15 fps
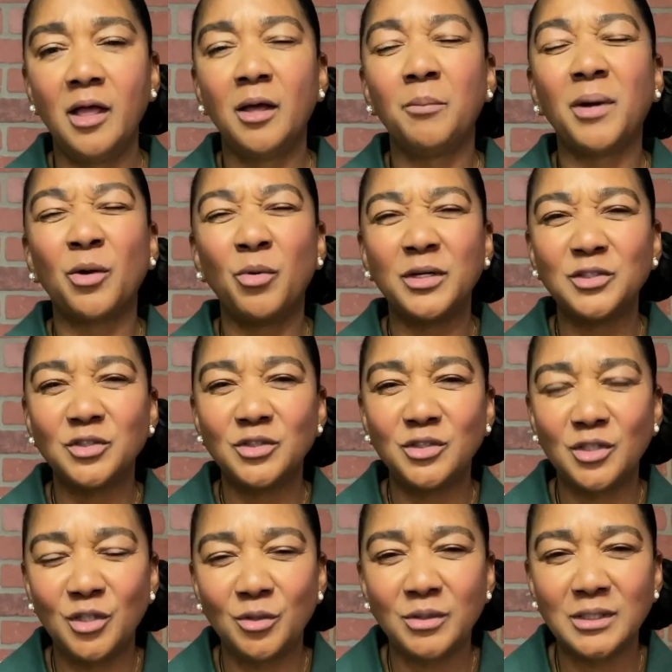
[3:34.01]
My question
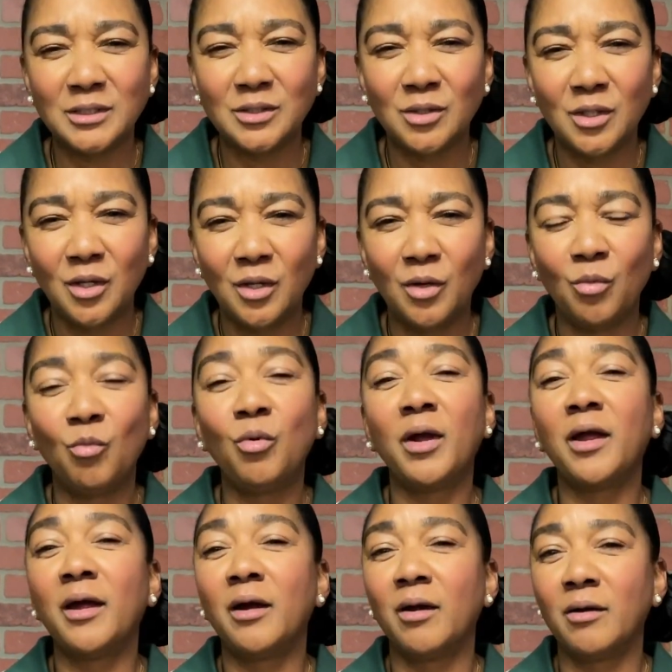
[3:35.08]
to you is,
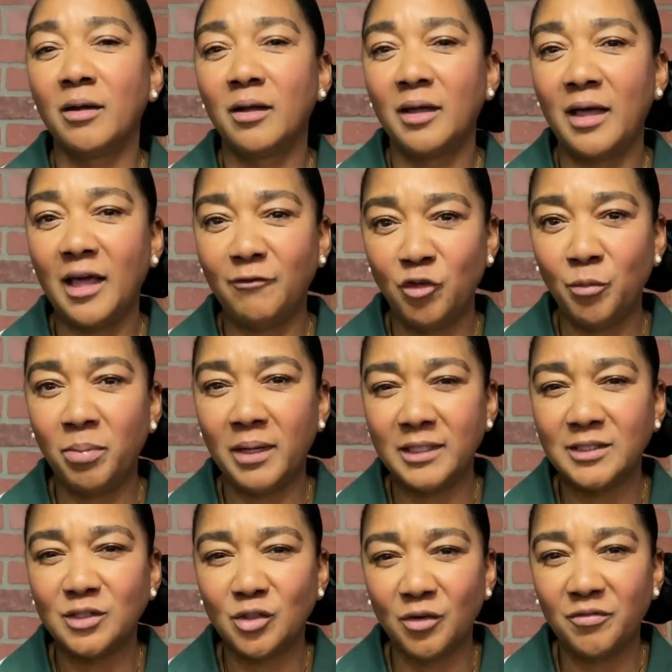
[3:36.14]
where have you
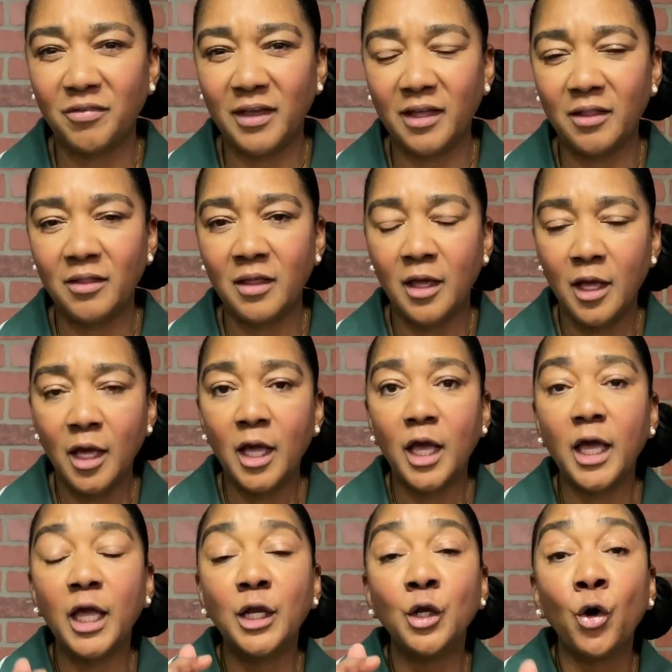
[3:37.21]
placed your faith?
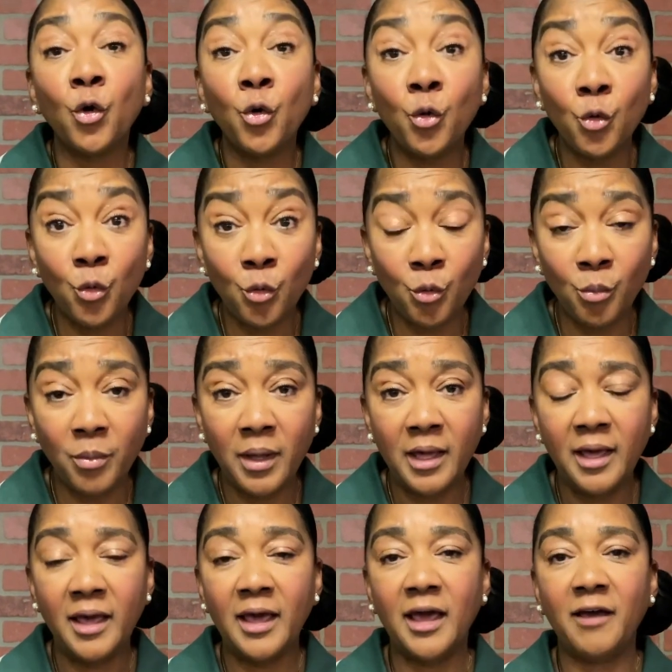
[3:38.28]
In whom
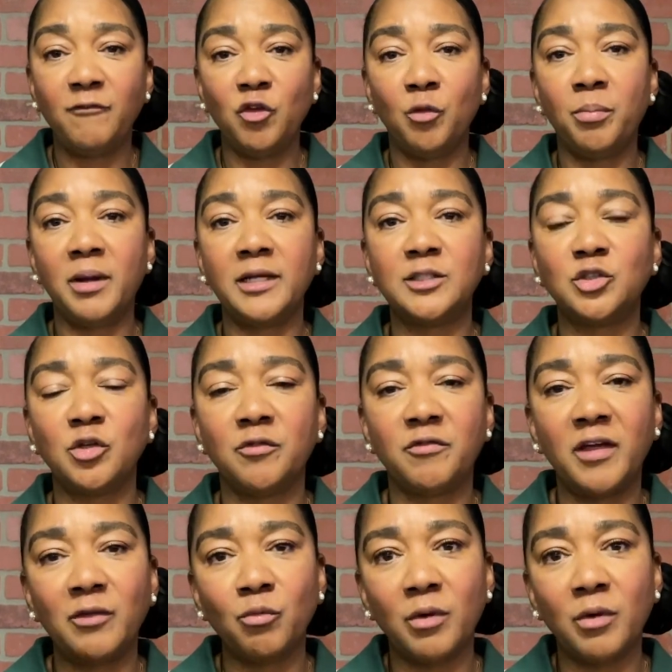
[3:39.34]
have you placed your faith?